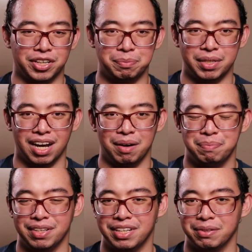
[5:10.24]
dragging me
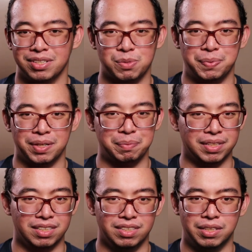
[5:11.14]
up and down this
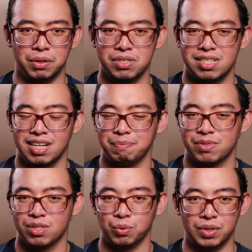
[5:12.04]
pyramid. Those
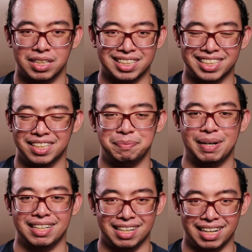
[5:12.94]
steps will kill
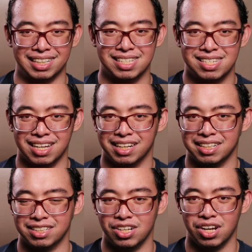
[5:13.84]
my legs,
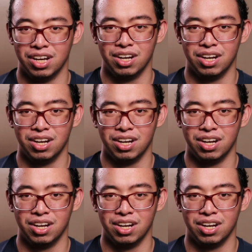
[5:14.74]
and